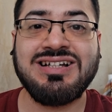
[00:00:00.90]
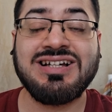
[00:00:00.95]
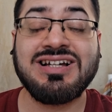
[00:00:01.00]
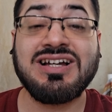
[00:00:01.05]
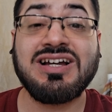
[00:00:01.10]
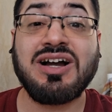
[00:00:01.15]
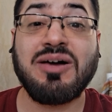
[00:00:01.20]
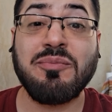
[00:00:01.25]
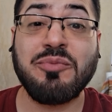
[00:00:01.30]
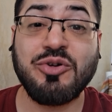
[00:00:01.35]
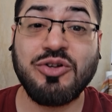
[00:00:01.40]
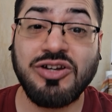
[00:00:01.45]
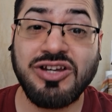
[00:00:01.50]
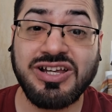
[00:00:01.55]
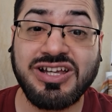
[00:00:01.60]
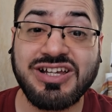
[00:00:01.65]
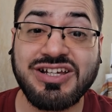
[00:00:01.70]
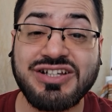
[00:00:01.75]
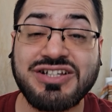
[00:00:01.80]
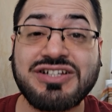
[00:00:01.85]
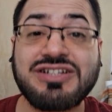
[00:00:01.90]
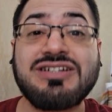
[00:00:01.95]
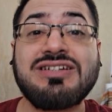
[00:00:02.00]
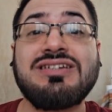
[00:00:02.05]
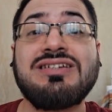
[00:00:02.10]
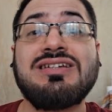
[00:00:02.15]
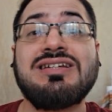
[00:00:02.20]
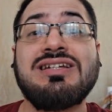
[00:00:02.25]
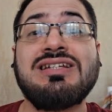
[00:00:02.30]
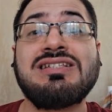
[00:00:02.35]

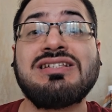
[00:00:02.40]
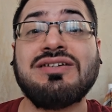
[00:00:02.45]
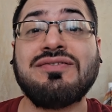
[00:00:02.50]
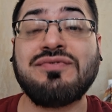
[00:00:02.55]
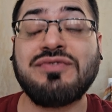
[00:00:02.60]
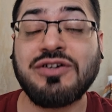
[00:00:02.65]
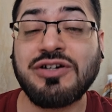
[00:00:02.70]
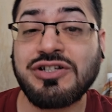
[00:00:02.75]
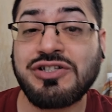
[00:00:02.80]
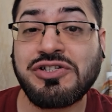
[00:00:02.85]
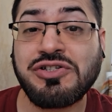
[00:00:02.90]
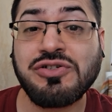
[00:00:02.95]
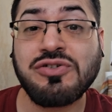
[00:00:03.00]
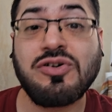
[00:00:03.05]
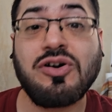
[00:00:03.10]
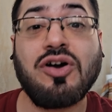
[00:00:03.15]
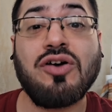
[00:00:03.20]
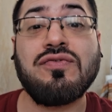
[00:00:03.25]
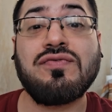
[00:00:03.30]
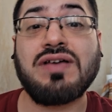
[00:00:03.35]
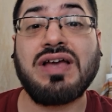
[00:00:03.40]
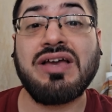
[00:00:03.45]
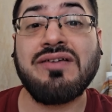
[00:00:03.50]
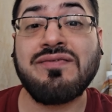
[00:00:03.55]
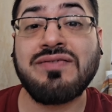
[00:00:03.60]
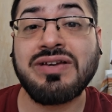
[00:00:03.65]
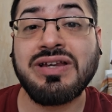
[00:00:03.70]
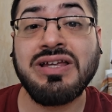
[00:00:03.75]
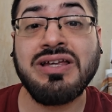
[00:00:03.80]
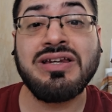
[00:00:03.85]
communication is a virtue of
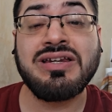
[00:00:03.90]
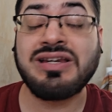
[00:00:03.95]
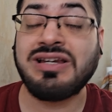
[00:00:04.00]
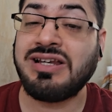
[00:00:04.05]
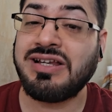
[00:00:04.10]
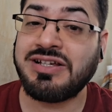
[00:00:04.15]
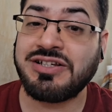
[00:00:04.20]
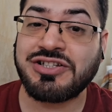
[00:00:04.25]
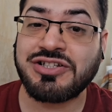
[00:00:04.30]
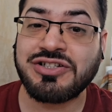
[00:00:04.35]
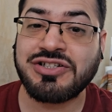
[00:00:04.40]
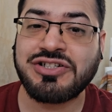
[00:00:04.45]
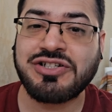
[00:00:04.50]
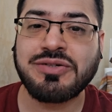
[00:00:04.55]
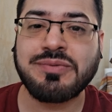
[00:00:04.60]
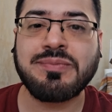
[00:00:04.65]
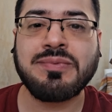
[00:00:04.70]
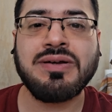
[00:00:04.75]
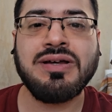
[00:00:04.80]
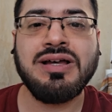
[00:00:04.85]
every relationship